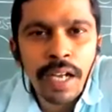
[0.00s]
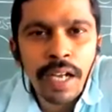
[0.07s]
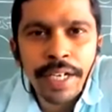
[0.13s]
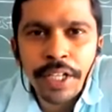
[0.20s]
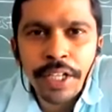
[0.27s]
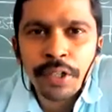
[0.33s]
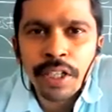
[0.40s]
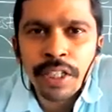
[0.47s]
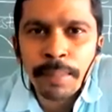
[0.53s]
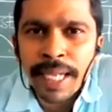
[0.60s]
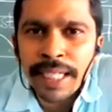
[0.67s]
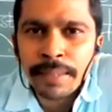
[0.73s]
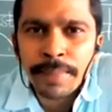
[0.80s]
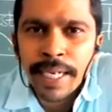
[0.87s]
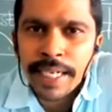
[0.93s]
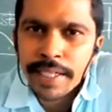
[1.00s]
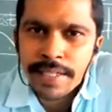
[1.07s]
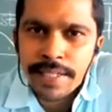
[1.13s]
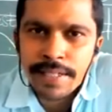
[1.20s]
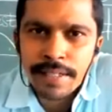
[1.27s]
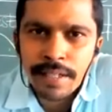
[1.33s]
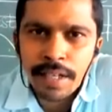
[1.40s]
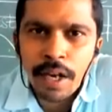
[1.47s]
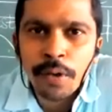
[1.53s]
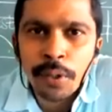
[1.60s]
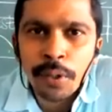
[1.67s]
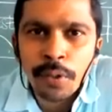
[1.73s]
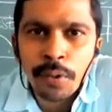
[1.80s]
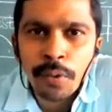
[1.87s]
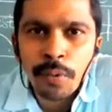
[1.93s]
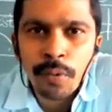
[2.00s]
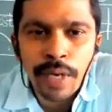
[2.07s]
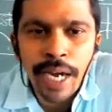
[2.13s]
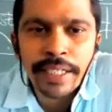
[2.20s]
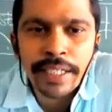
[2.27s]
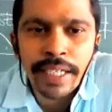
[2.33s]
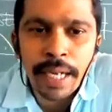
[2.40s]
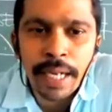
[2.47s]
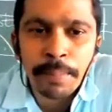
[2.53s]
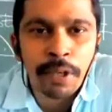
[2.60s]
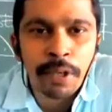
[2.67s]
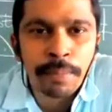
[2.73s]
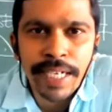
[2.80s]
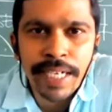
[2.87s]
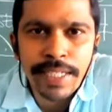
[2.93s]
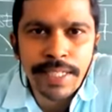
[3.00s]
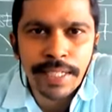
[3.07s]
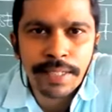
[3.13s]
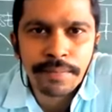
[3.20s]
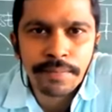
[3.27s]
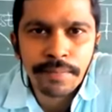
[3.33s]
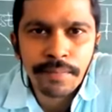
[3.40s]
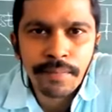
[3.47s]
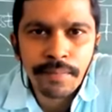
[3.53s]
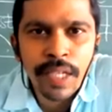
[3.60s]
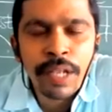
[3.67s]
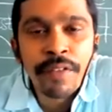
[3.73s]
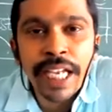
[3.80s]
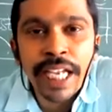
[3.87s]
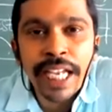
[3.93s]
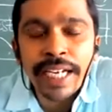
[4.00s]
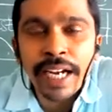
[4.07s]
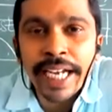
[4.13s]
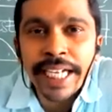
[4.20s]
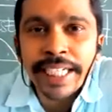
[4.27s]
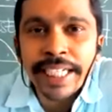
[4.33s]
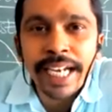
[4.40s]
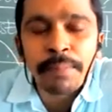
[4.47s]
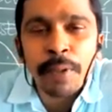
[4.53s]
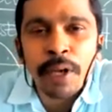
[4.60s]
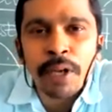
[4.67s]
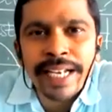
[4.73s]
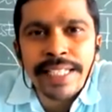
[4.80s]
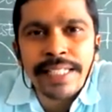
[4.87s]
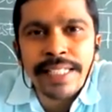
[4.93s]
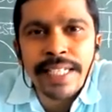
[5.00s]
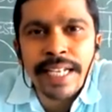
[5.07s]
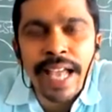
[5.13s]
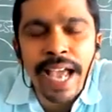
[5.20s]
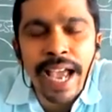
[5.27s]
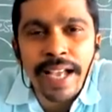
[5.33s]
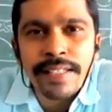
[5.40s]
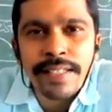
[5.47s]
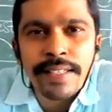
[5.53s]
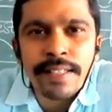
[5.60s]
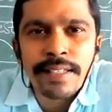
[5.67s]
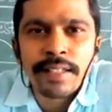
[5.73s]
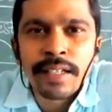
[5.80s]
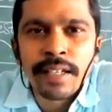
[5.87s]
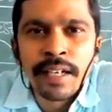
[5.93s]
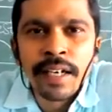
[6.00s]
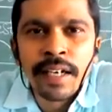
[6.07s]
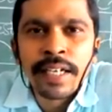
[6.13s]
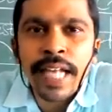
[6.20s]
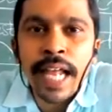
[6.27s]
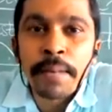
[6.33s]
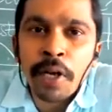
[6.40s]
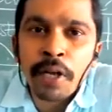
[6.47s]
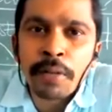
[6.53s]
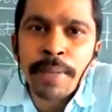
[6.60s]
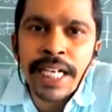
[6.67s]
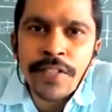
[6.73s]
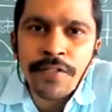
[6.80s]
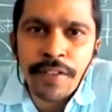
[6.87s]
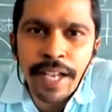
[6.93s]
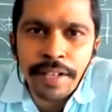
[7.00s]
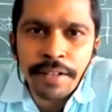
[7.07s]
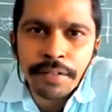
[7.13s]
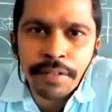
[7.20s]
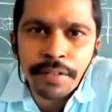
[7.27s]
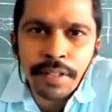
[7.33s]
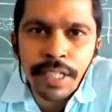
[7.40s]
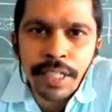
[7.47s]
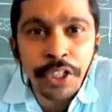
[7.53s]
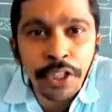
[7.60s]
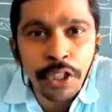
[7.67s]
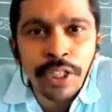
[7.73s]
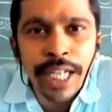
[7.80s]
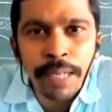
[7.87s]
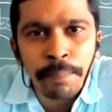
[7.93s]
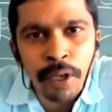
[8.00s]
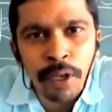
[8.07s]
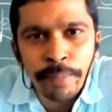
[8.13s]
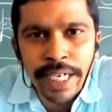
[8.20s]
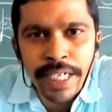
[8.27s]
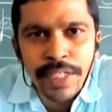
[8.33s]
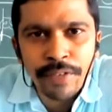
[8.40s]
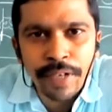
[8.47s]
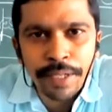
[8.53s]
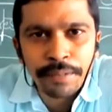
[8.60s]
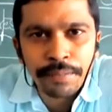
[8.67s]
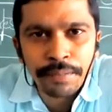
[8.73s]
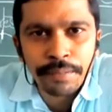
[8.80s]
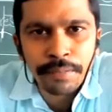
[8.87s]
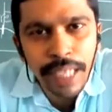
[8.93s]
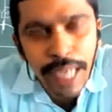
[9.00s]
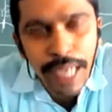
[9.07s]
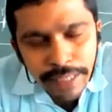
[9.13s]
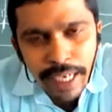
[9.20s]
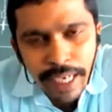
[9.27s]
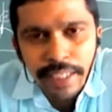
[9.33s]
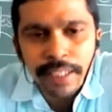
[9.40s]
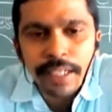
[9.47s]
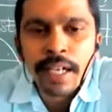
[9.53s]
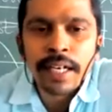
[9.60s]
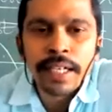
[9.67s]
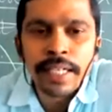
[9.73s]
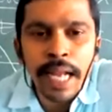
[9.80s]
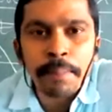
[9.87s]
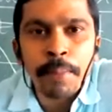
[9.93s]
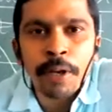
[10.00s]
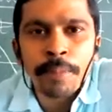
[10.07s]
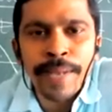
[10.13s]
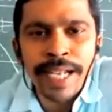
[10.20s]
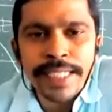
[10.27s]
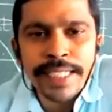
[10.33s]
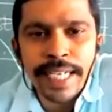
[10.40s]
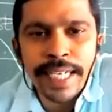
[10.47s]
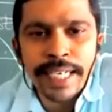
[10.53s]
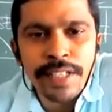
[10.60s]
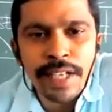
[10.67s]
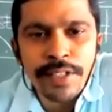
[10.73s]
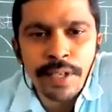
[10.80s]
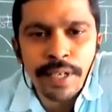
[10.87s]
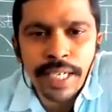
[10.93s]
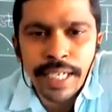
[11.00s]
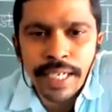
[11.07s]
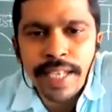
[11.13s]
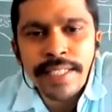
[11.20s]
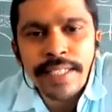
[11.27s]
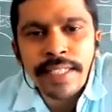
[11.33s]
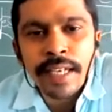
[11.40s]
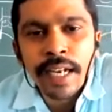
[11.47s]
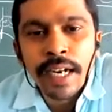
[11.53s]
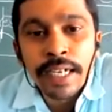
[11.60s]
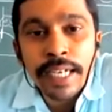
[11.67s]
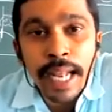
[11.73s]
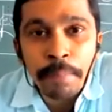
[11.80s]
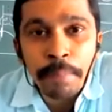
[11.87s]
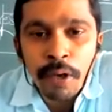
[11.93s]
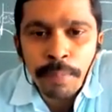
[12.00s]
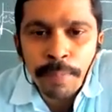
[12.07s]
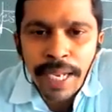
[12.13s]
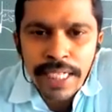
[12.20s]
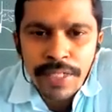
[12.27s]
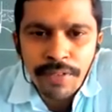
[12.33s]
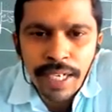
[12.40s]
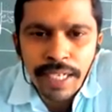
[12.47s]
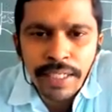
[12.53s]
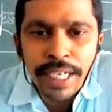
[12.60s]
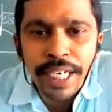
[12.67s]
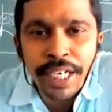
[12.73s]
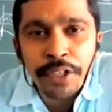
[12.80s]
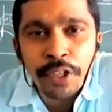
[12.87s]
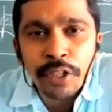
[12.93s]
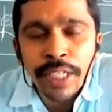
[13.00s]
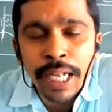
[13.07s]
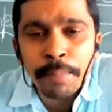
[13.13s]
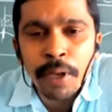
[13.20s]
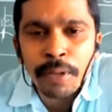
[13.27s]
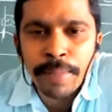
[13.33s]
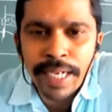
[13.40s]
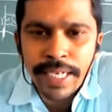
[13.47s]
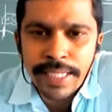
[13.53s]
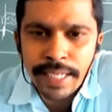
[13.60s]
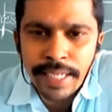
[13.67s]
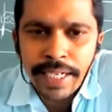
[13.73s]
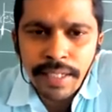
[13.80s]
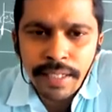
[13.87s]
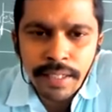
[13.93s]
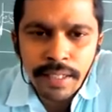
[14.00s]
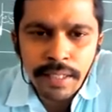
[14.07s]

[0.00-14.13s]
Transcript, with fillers: Already you know the mathematics, how to write the 10 power minus 10. We can write 10 power minus 10 as 10 power minus 5 into 10 power minus 5. Like that, 10 power minus 10 is also written as 10 power minus 1 into 10 power minus 9